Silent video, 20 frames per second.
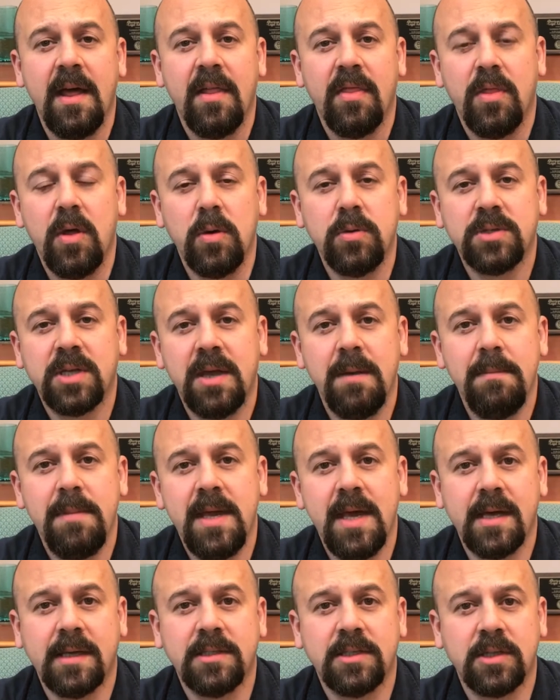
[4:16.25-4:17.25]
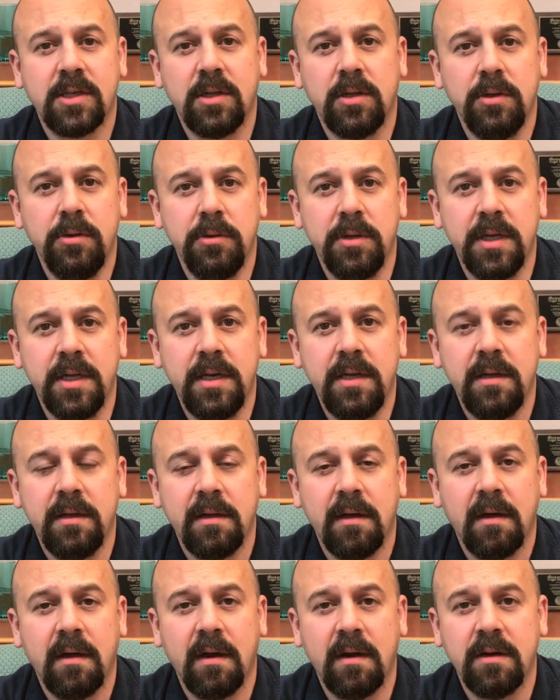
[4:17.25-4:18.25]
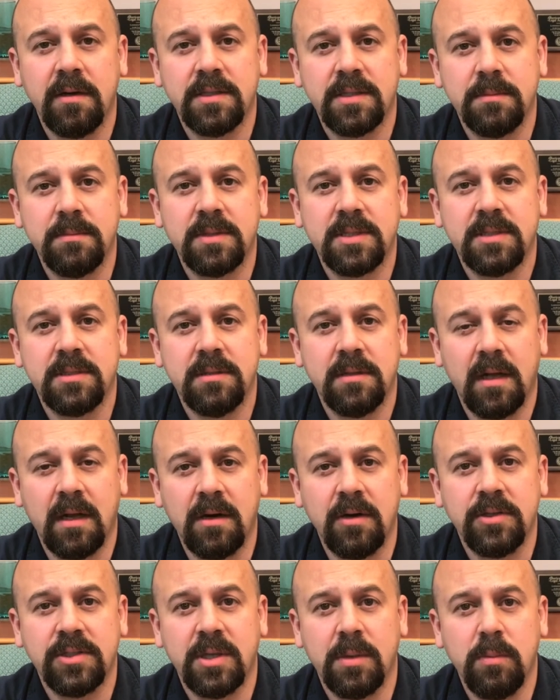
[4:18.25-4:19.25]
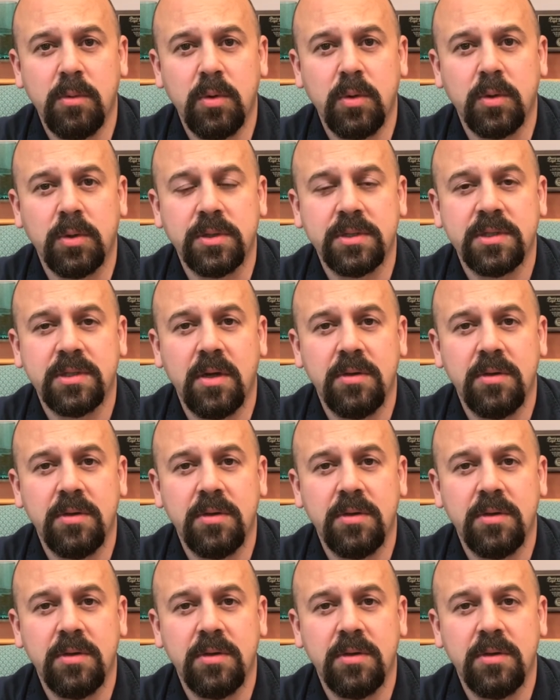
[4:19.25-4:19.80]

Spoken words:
those can be excluded under some rules.